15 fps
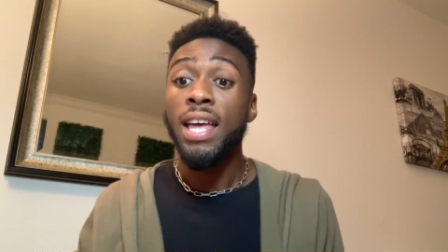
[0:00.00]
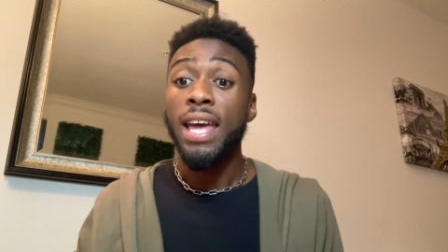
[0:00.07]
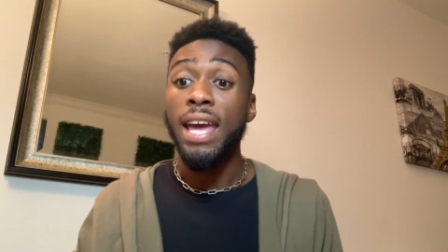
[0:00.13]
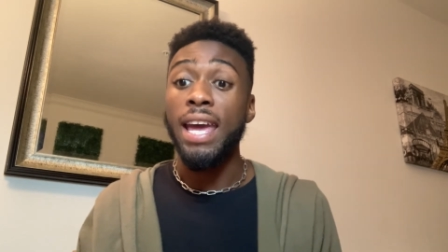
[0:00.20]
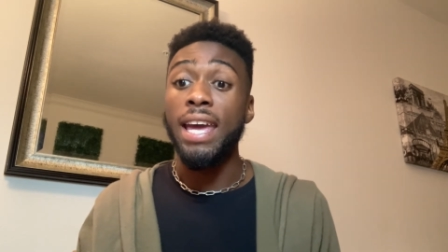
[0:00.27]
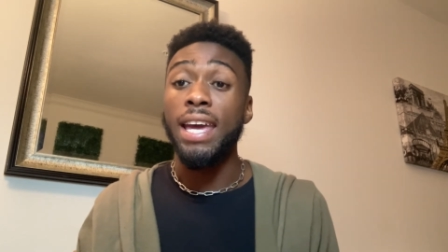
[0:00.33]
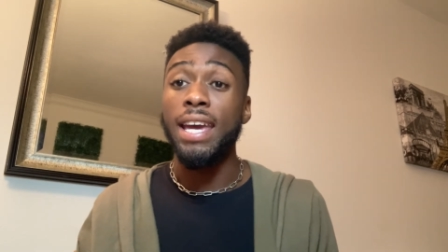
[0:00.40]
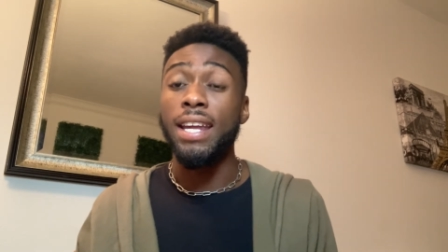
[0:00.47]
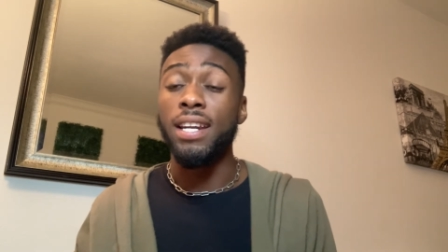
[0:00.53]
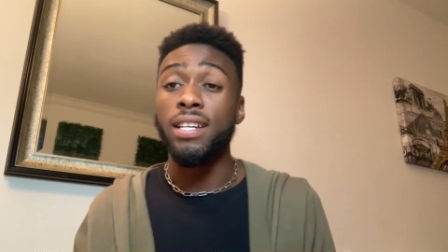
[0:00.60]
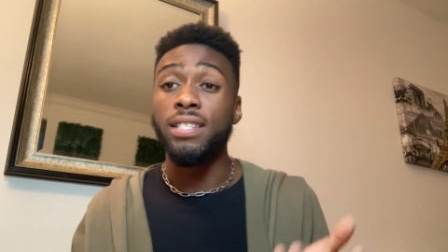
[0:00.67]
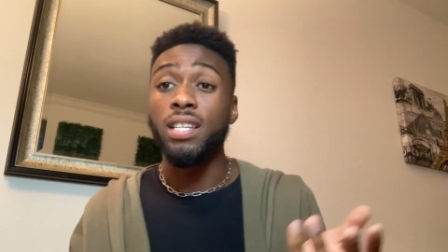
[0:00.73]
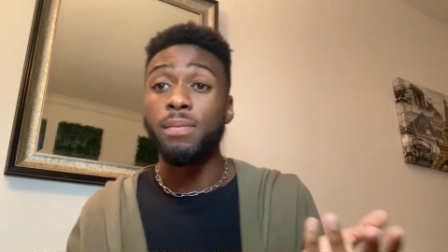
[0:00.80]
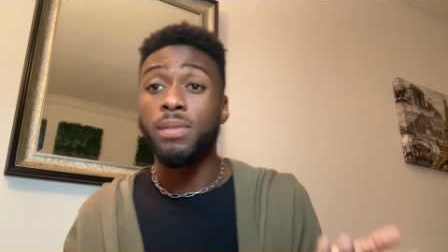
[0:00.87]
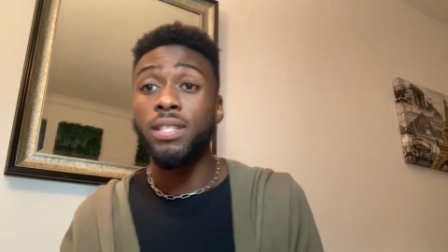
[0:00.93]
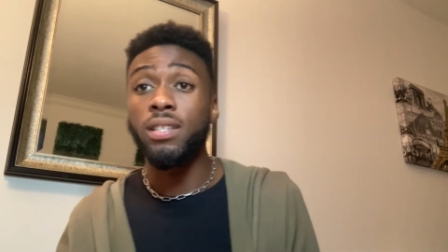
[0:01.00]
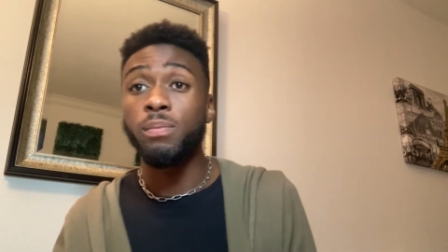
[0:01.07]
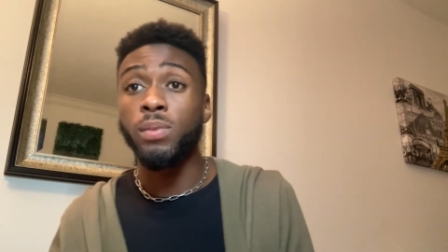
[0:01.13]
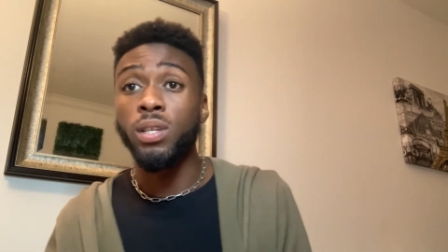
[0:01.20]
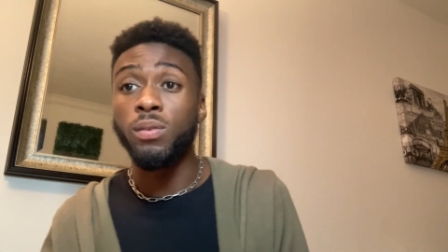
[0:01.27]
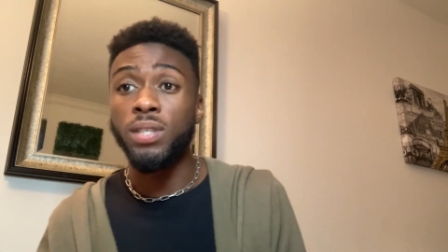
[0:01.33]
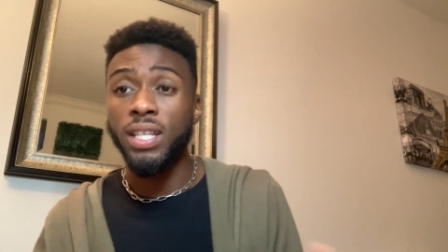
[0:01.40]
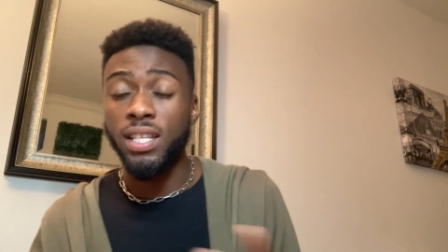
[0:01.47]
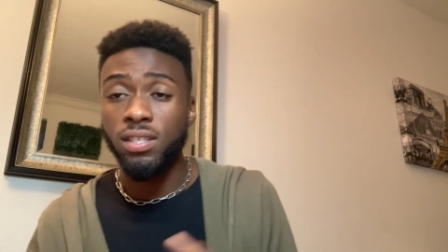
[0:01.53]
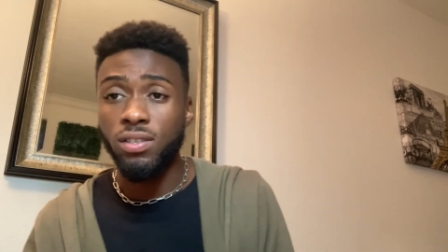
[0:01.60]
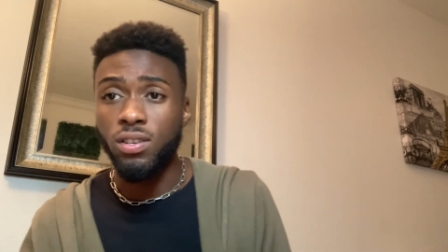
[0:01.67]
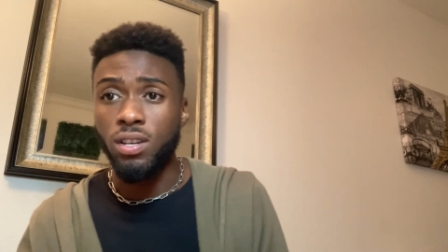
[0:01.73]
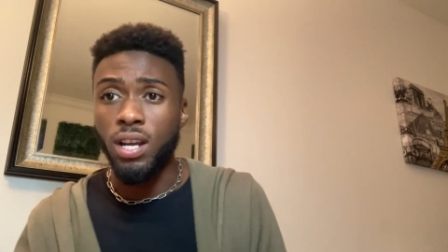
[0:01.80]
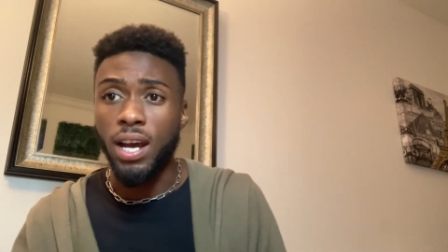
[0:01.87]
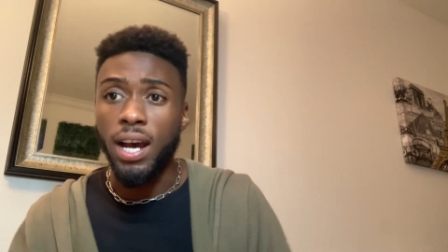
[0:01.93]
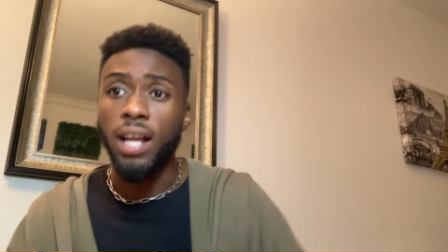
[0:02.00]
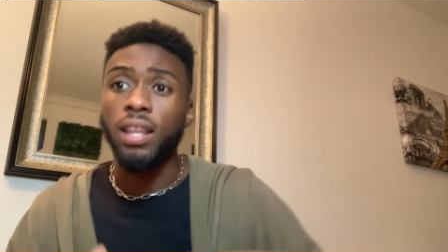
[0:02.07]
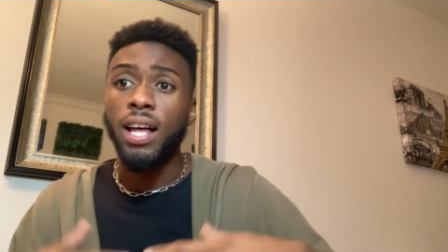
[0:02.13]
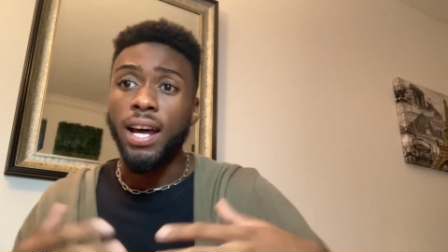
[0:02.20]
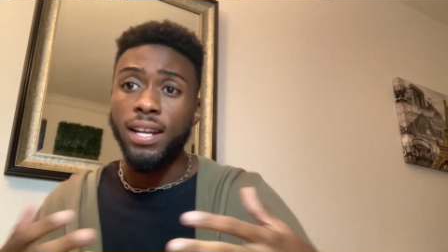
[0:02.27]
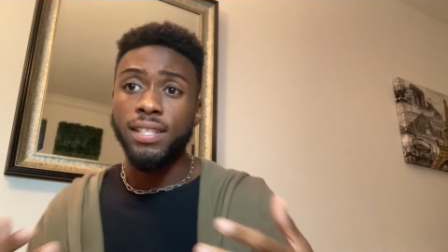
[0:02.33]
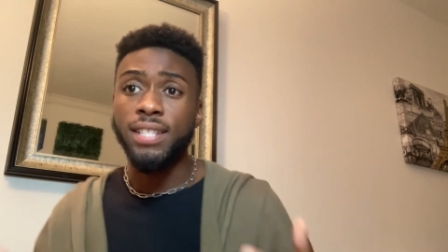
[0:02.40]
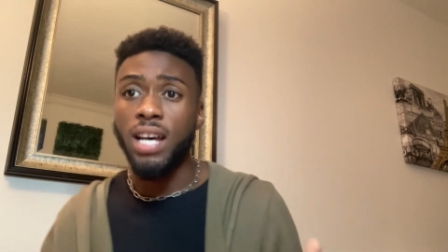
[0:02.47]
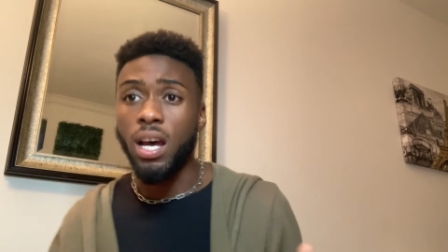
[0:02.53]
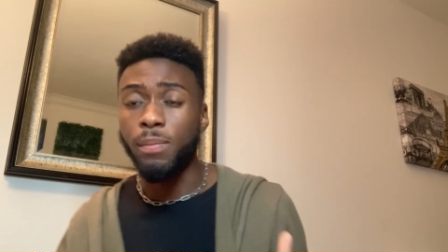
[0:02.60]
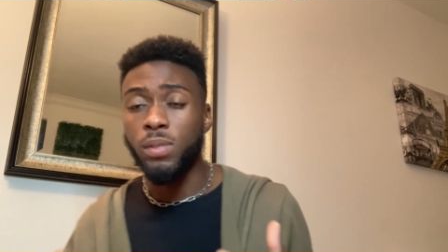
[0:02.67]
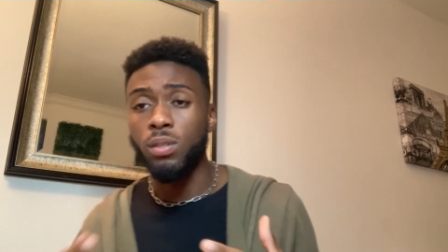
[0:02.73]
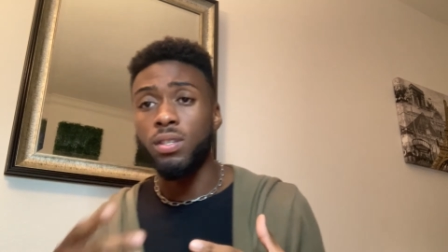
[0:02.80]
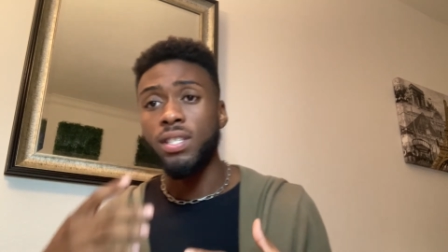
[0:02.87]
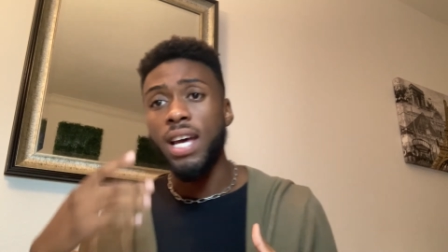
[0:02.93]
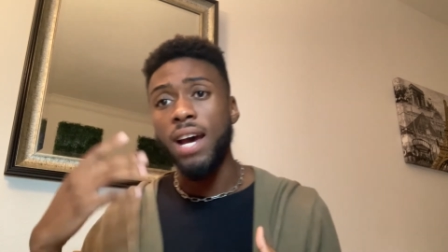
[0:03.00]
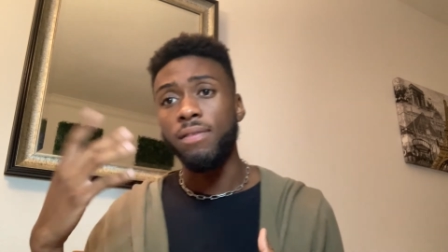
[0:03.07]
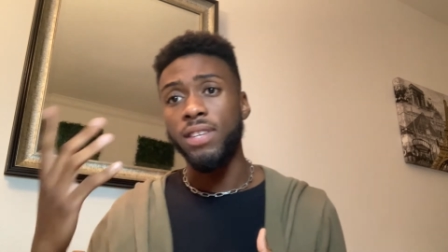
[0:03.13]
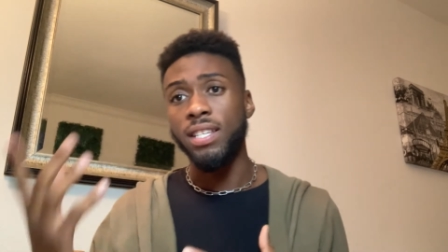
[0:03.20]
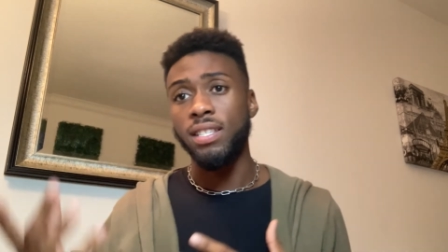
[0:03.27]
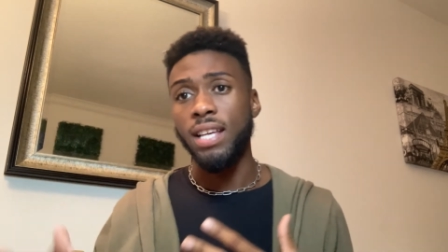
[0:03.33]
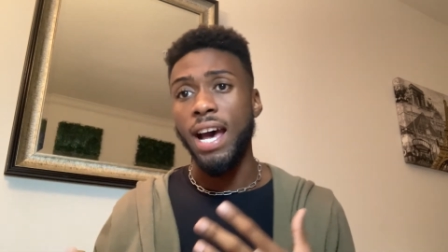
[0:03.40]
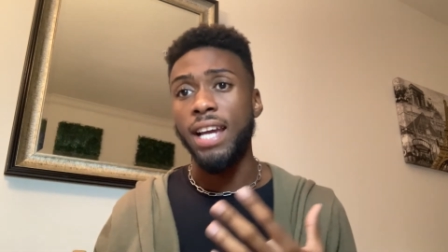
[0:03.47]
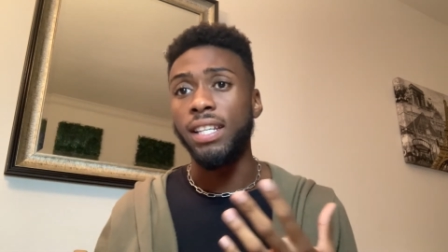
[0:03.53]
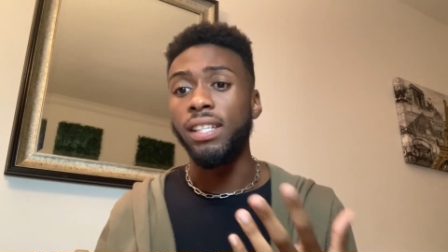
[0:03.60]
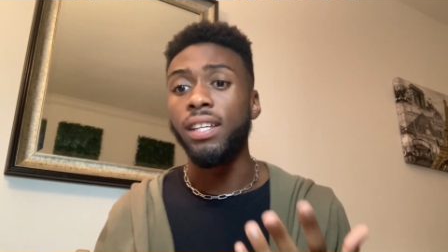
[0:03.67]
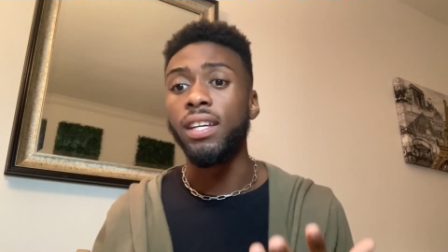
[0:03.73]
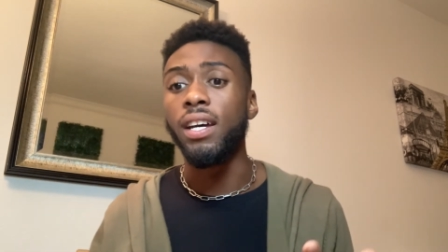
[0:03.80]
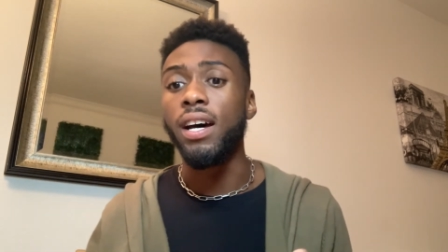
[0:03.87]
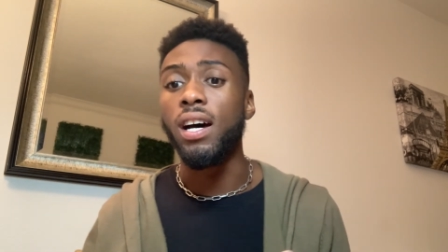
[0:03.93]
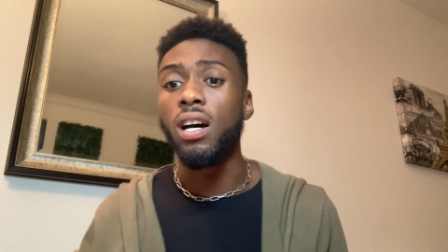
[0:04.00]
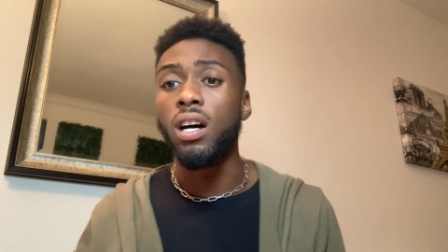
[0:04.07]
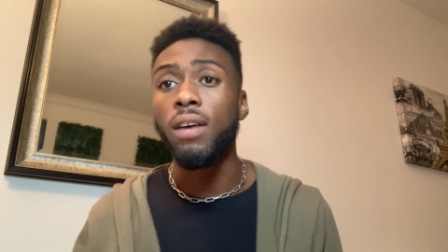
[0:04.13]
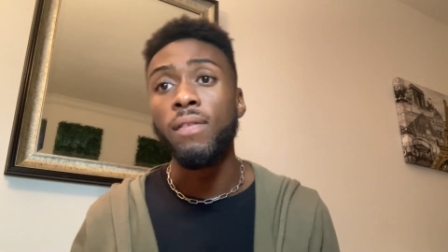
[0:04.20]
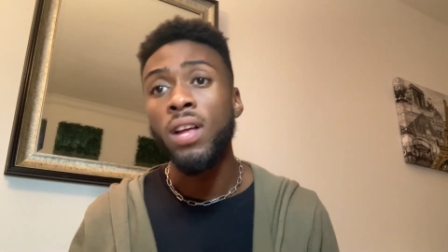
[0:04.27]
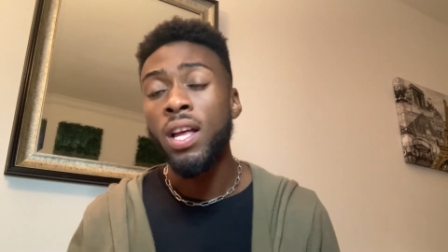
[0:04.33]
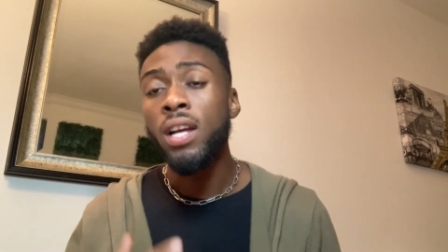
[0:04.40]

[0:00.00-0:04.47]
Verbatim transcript: And substance abuse is, a lot of times you just have this idea of